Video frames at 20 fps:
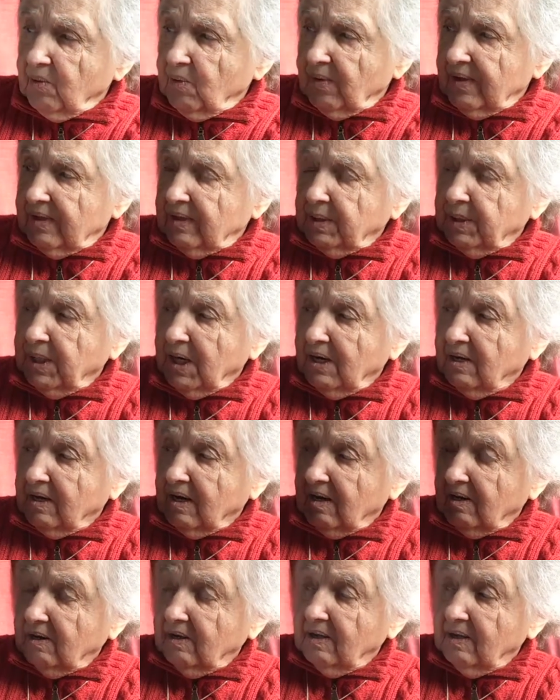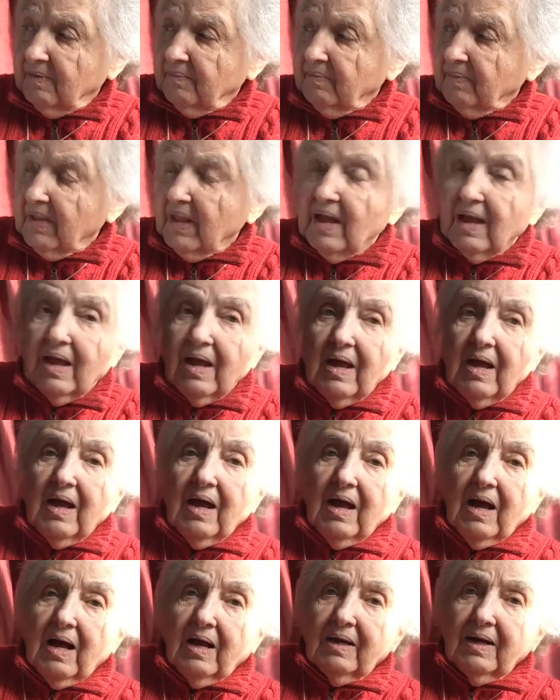with charcoal,
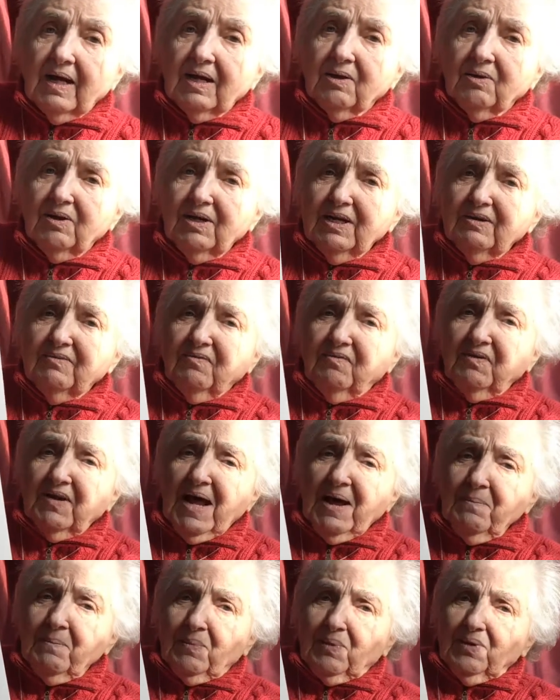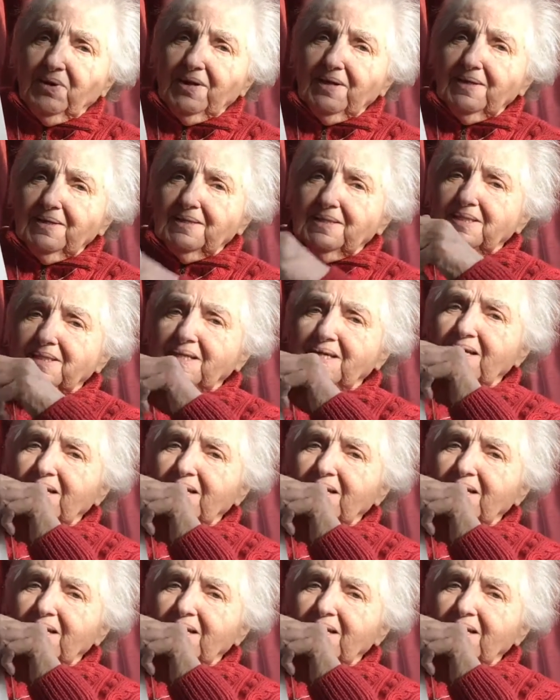and I call it flamboyant.